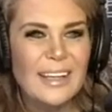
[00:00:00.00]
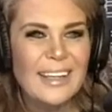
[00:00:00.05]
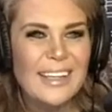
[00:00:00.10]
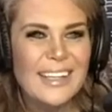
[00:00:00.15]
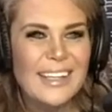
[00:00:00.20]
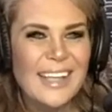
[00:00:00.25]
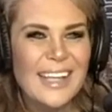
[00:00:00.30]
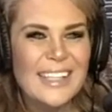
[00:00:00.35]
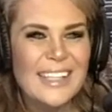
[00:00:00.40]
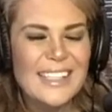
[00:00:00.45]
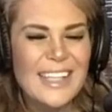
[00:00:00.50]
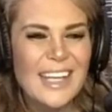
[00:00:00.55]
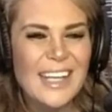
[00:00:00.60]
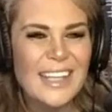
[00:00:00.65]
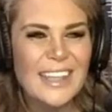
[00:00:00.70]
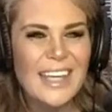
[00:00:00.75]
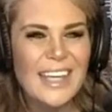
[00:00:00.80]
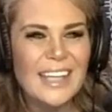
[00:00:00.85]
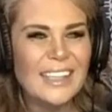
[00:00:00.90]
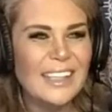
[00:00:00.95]
and
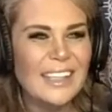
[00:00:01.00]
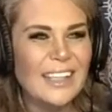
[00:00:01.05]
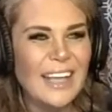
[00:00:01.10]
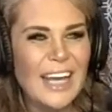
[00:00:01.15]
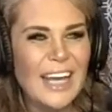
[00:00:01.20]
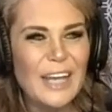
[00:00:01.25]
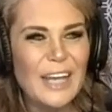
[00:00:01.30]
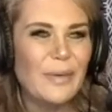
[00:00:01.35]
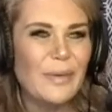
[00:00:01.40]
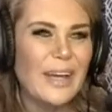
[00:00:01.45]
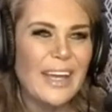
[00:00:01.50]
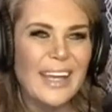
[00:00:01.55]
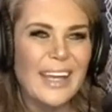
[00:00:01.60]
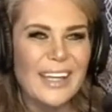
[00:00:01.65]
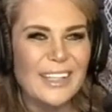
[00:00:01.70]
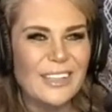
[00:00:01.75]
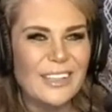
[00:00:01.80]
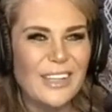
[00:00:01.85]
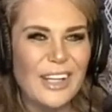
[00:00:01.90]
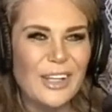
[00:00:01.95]
take that little
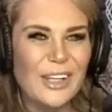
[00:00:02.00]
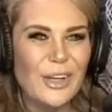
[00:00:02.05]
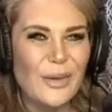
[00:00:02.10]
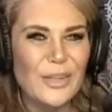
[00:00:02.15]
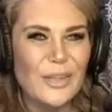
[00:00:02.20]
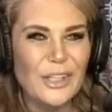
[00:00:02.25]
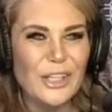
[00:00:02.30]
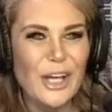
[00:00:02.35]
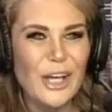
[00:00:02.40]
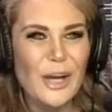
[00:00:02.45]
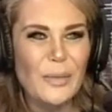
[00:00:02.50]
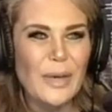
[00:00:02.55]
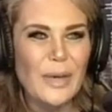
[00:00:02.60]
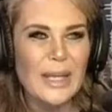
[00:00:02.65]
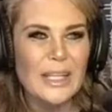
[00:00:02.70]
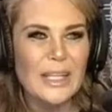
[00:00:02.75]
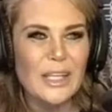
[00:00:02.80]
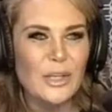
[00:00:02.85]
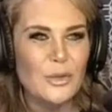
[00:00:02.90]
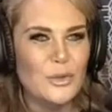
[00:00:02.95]
highway and go the long way?
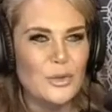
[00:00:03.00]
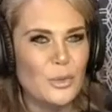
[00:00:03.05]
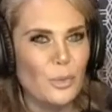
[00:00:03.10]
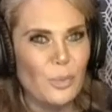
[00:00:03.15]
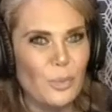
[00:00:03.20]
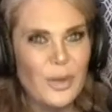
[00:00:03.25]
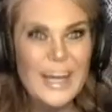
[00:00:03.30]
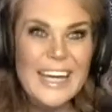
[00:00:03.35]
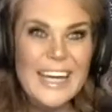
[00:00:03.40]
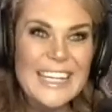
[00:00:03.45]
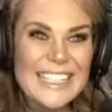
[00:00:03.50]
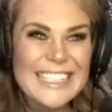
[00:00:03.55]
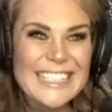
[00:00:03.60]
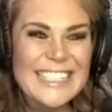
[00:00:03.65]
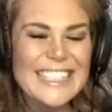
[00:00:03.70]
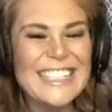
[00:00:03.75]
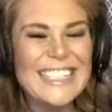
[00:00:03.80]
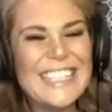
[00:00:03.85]
And he goes, what?